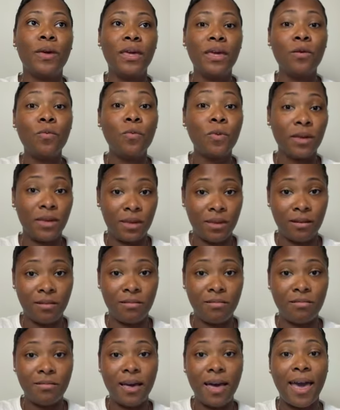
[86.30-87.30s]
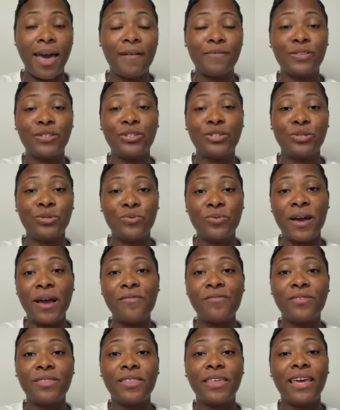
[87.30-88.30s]
we will have to do
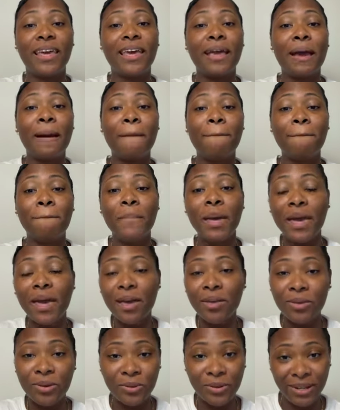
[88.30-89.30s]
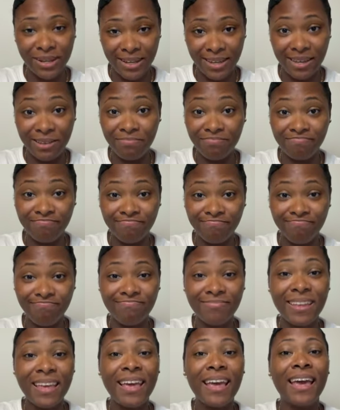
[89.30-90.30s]
everything manually,
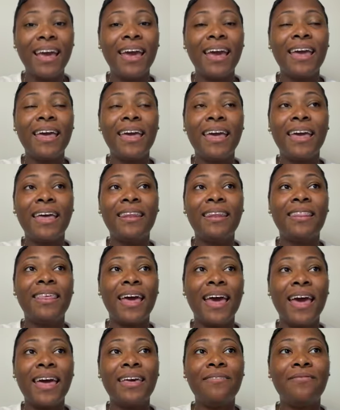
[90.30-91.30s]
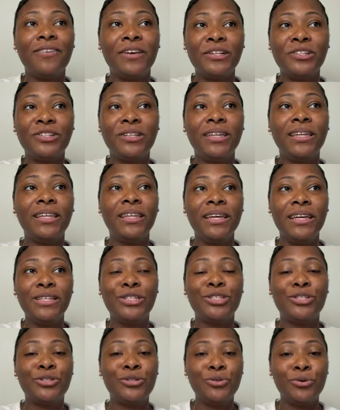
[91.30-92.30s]
and that eventually
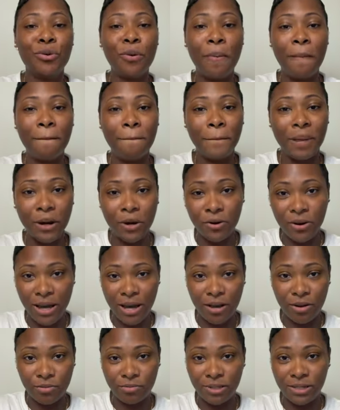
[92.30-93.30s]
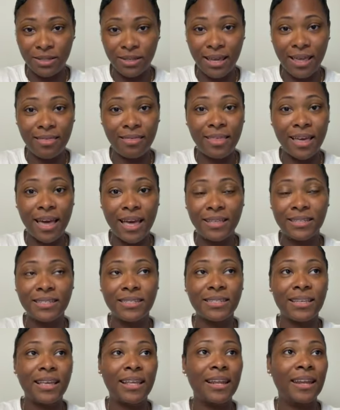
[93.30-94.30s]
leads to burnout, and
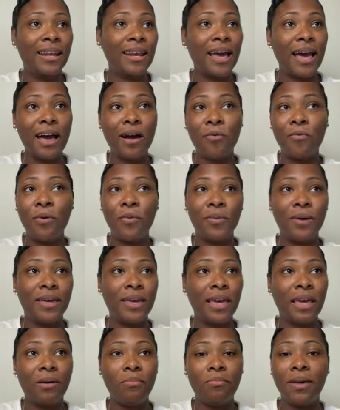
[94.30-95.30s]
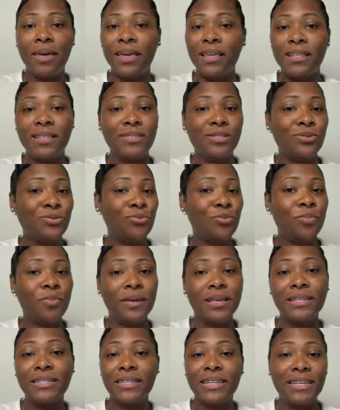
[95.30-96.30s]
that's not what we came into
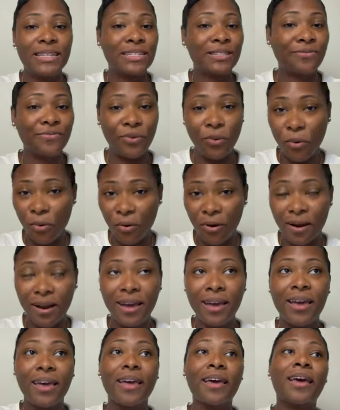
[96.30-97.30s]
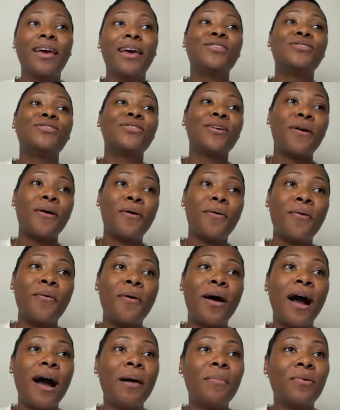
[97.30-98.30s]
business for.
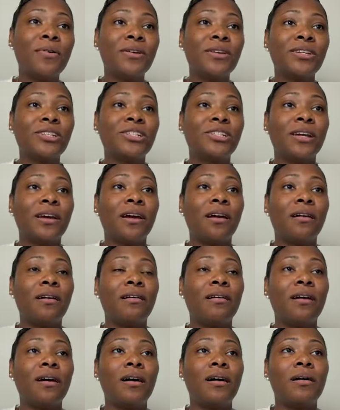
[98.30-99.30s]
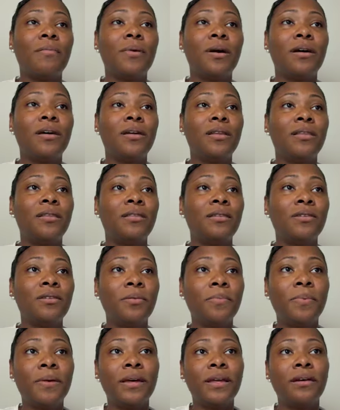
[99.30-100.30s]
So I'm going to share a
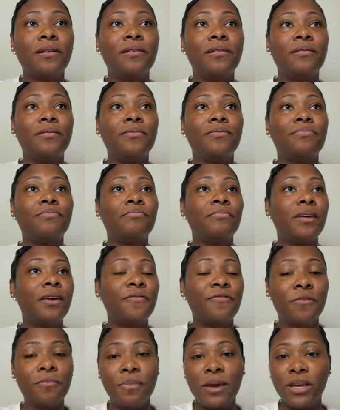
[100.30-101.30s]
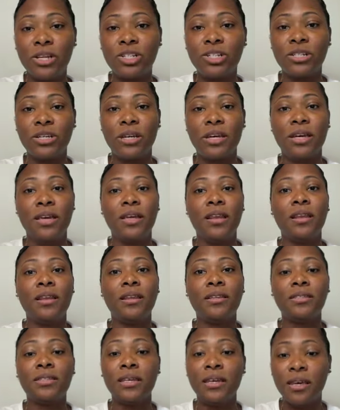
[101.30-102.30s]
little bit of
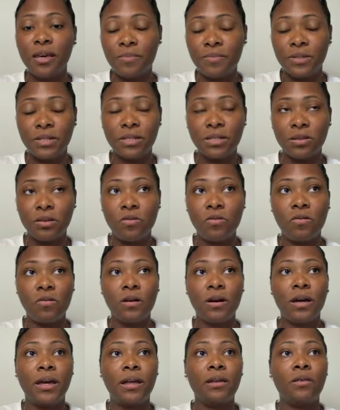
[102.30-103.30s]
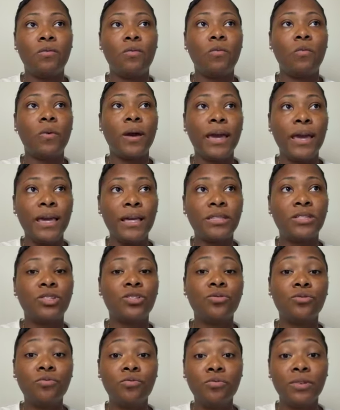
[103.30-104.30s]
information, tips on
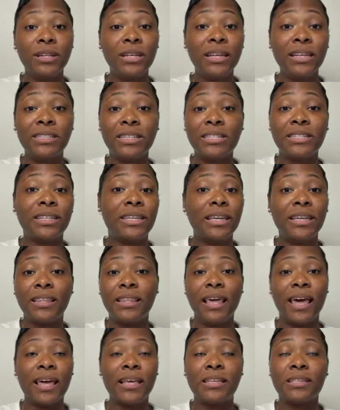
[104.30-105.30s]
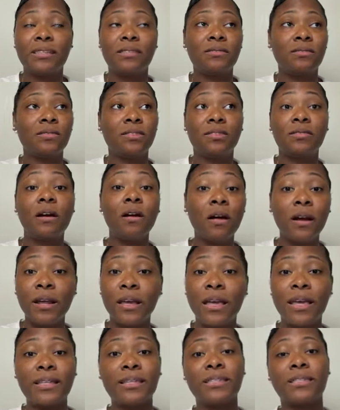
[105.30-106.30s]
ways to really just get that
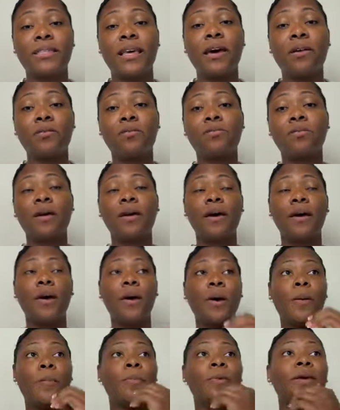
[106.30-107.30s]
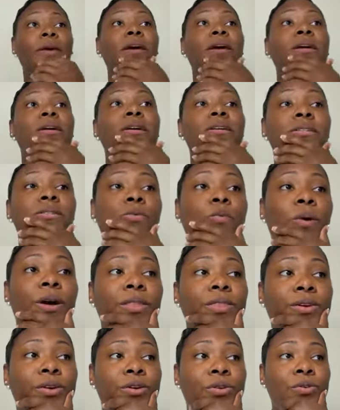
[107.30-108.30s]
started and settled, because
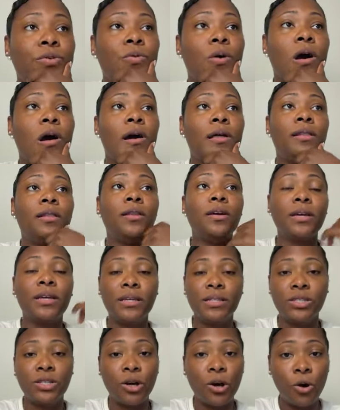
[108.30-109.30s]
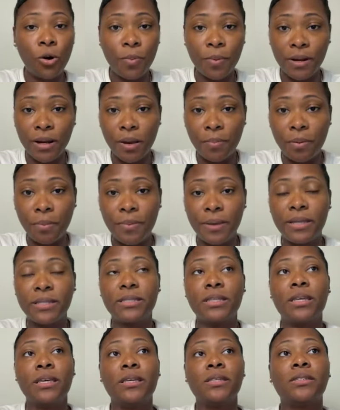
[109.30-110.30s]
whether you are looking to open up a
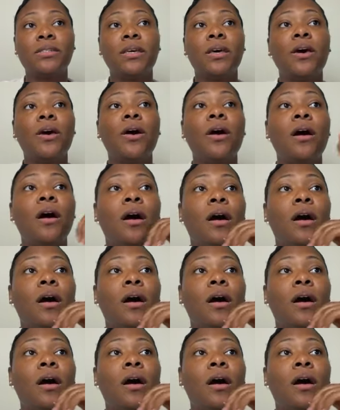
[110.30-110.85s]
business